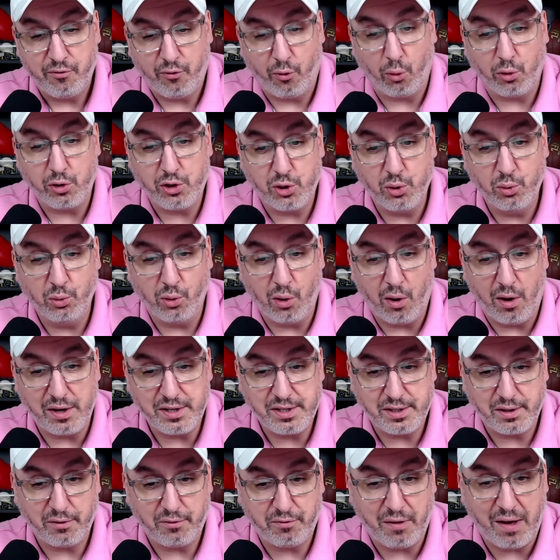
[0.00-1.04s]
four two
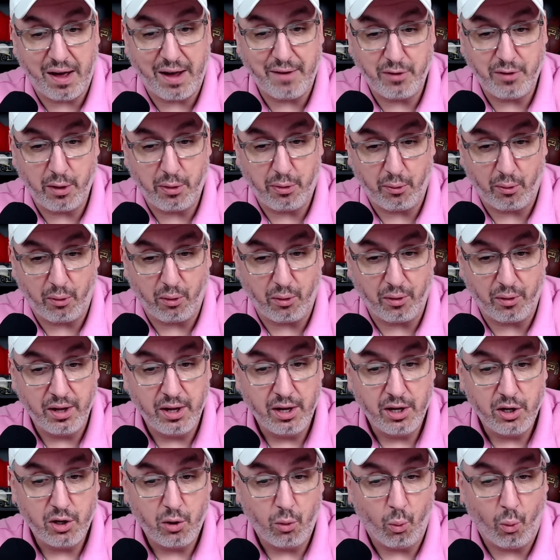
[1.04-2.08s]
loss, five and a third.
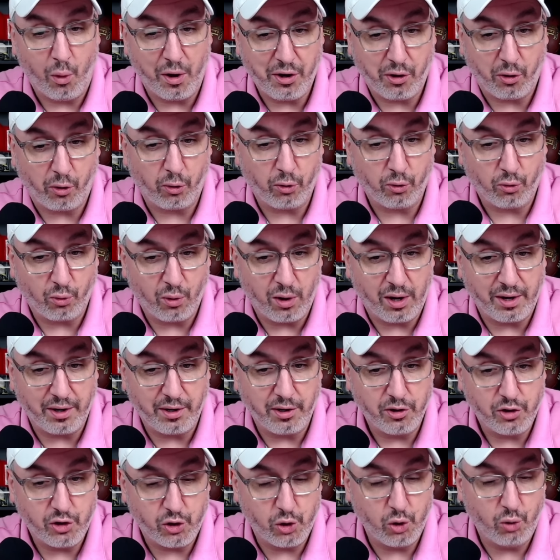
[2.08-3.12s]
One earned
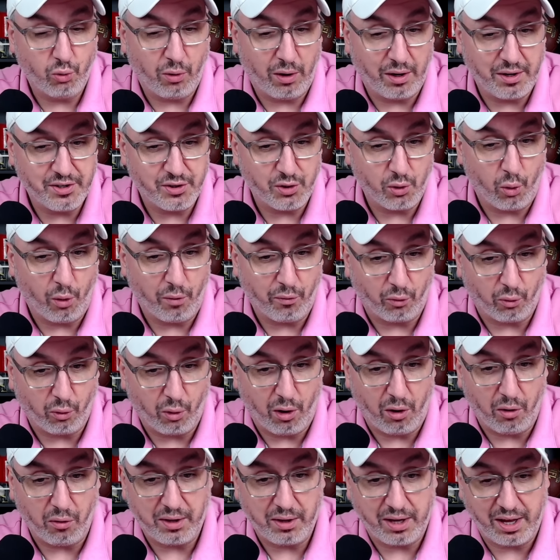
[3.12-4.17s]
run, two runs
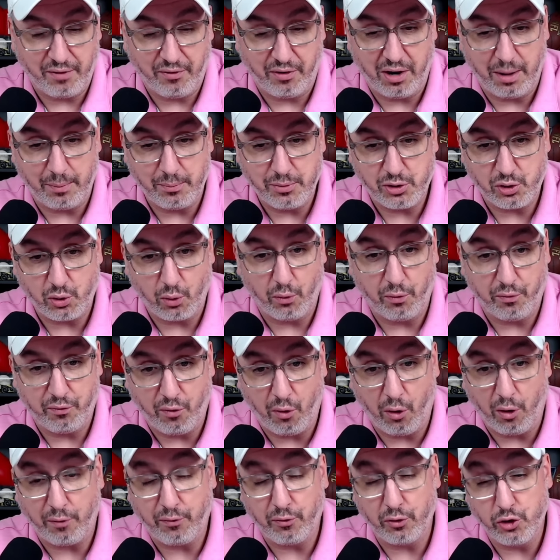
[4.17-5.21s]
overall given up so
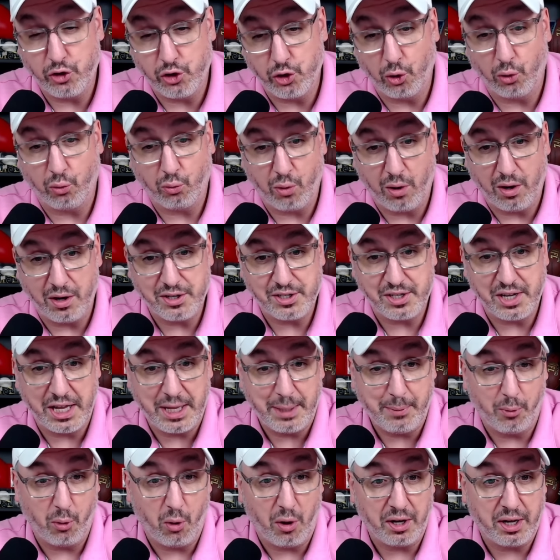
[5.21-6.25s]
far for Joe Ross
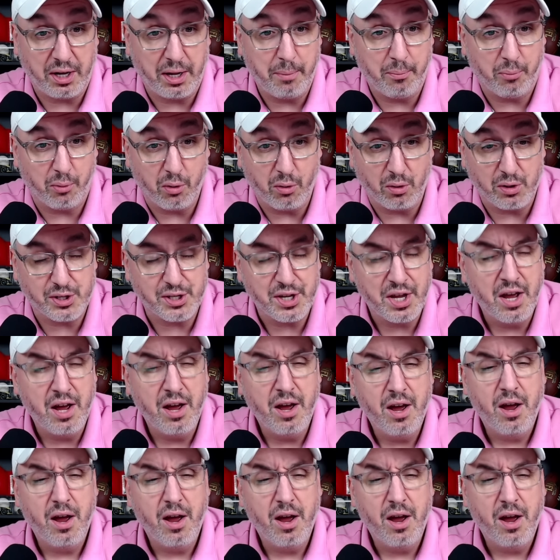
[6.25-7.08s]
and the Milwaukee Brewers.